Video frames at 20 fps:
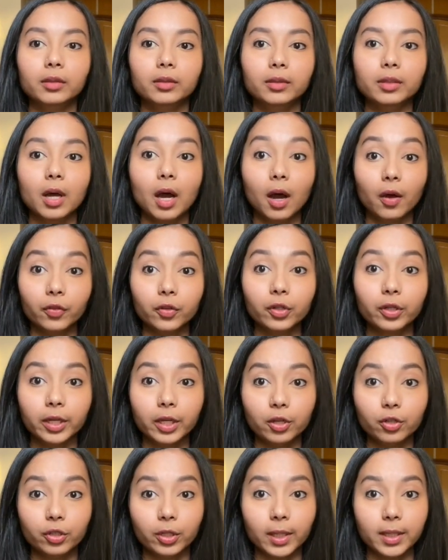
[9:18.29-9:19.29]
other
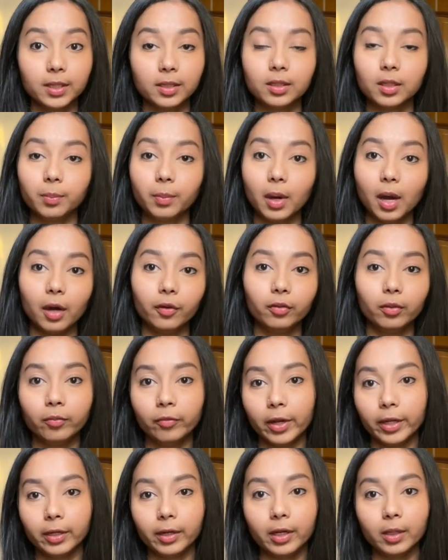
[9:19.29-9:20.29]
interests apart from
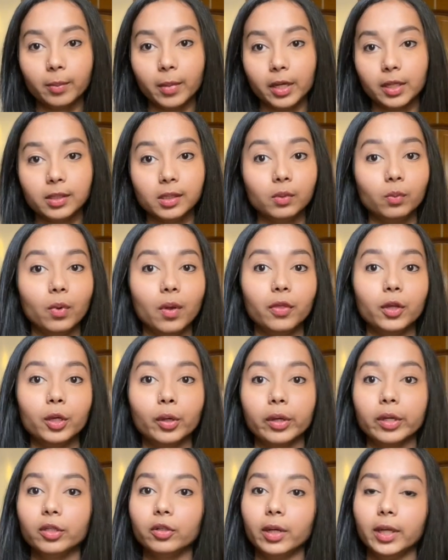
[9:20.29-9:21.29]
veterinary medicine, whether
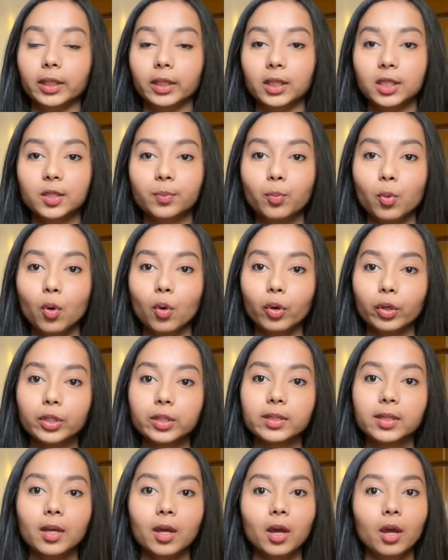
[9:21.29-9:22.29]
you're into any
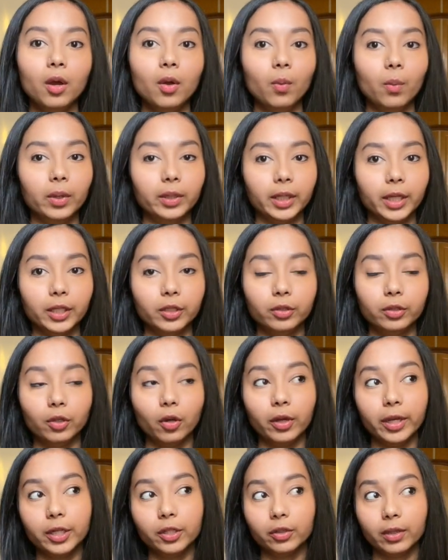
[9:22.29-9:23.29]
sports, whether
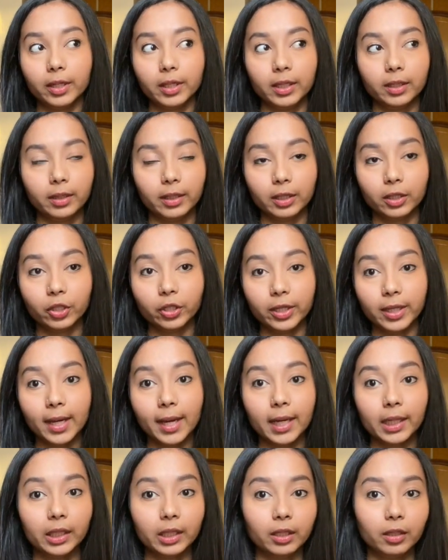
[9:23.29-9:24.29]
you're into anything
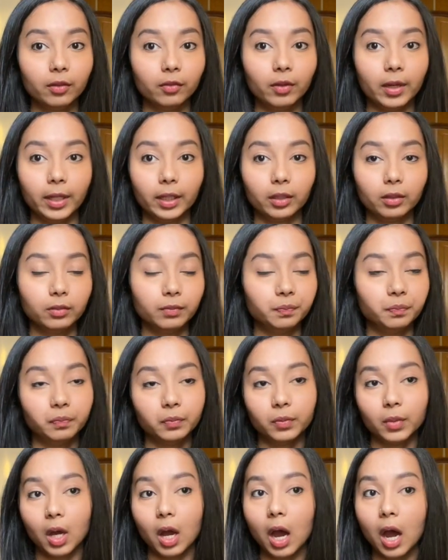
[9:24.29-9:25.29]
creative like
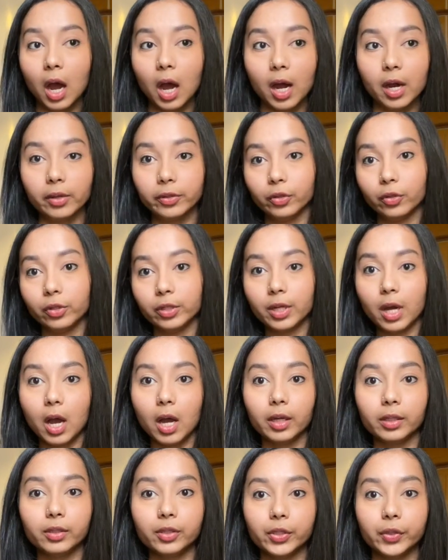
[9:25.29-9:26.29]
art or
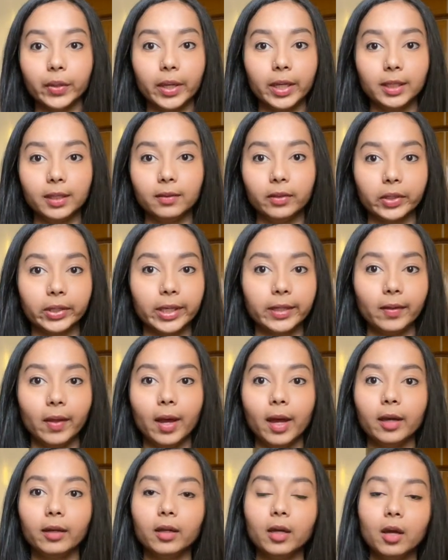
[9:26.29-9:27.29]
dance or anything like
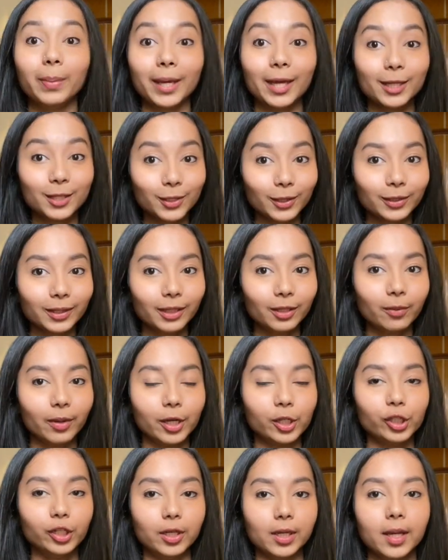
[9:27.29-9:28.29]
that. Based on that
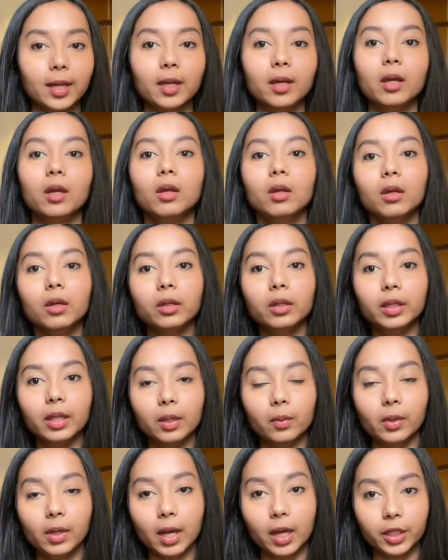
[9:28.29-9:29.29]
questionnaire,
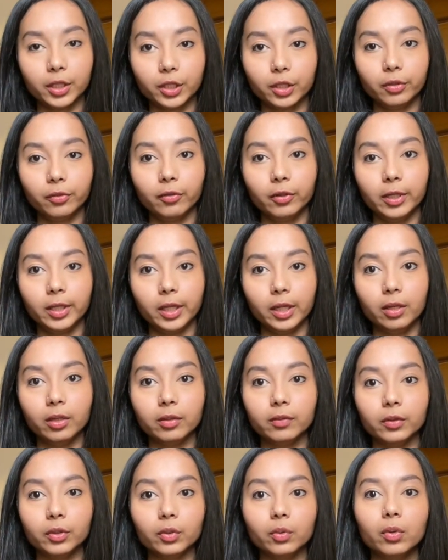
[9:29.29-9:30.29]
they will ask you for an
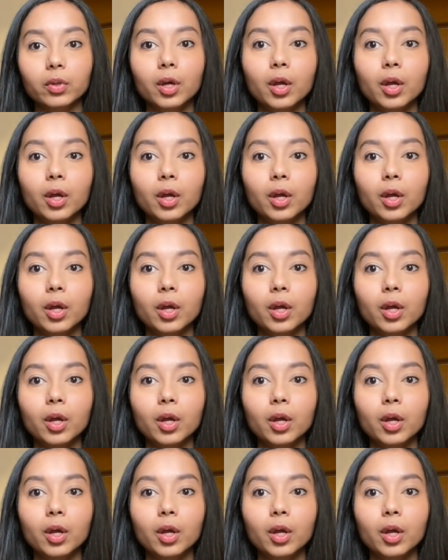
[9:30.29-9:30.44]
interview.